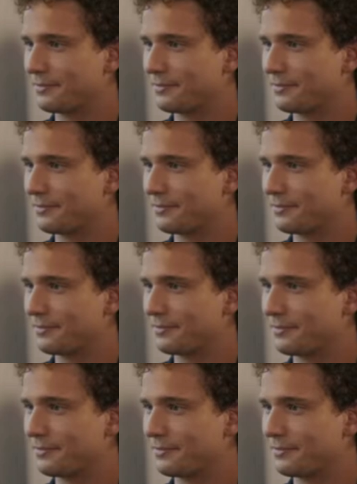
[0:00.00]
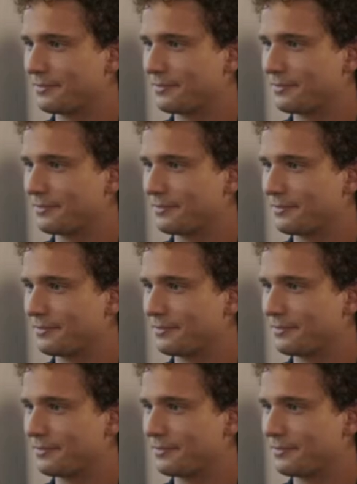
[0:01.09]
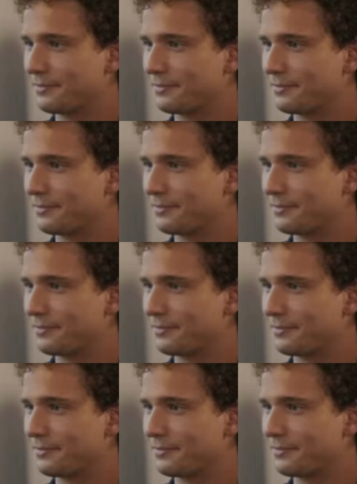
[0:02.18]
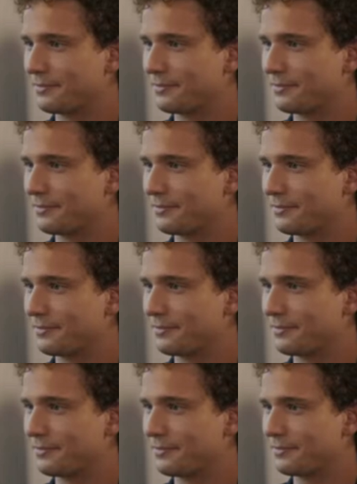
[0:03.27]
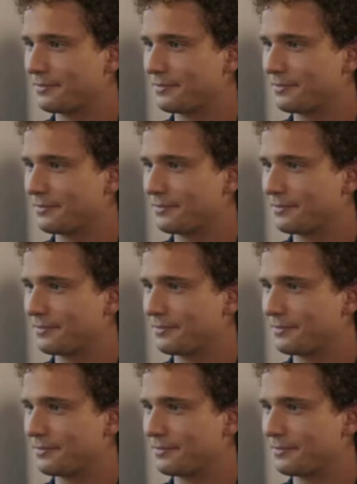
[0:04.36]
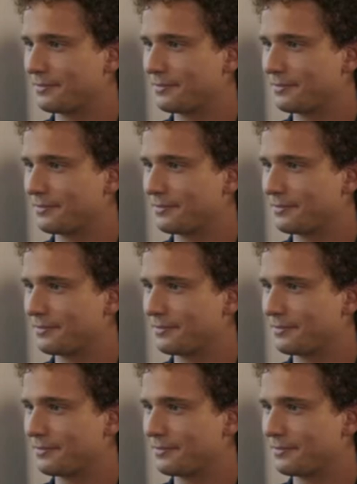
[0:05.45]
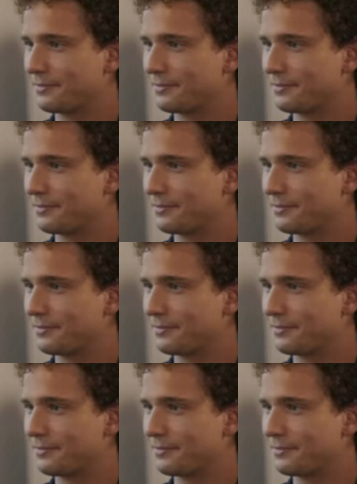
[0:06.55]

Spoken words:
No words are spoken by the person on screen.